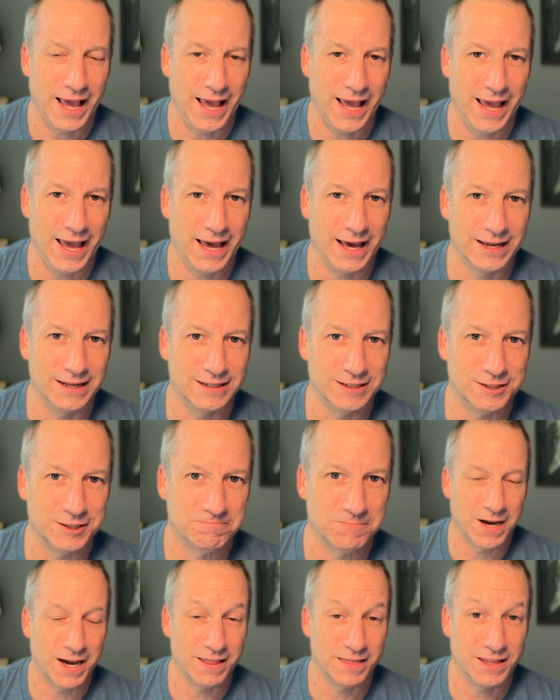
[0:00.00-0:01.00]
and
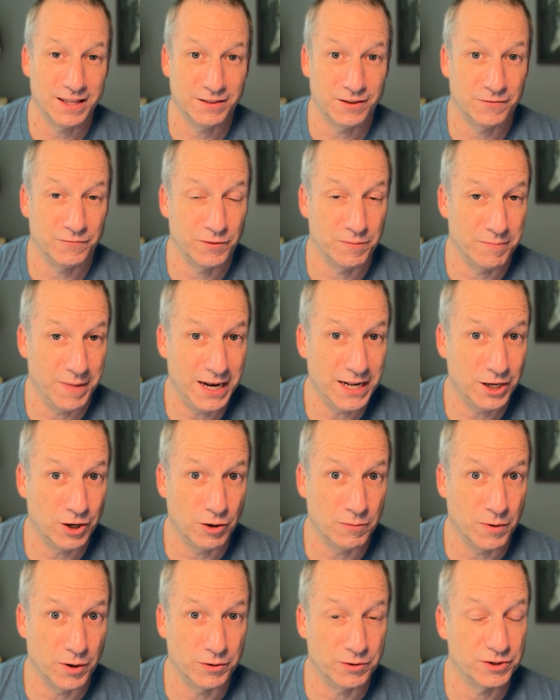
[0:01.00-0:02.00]
I think that for many
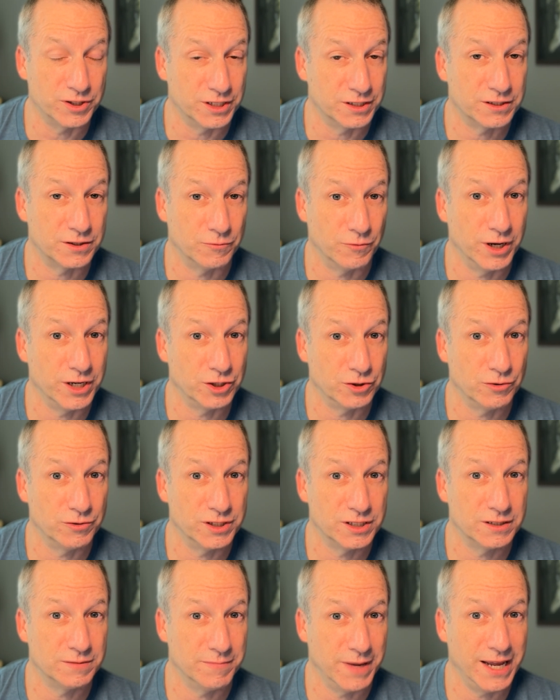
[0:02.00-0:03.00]
homeowners, it's the right choice
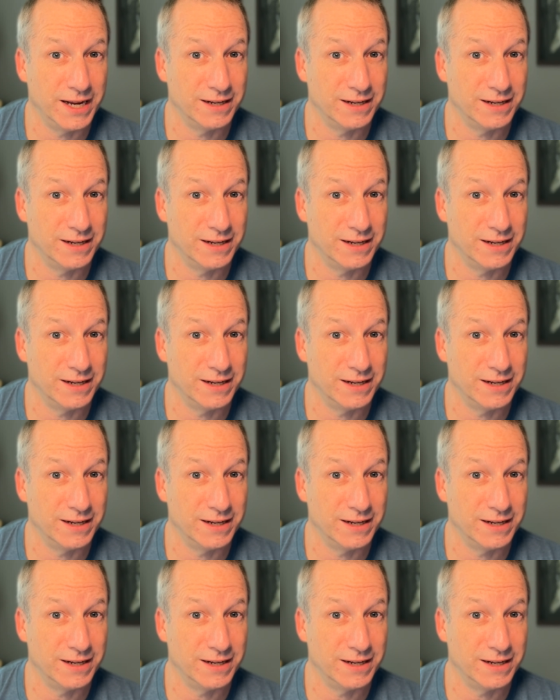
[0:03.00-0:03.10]
to make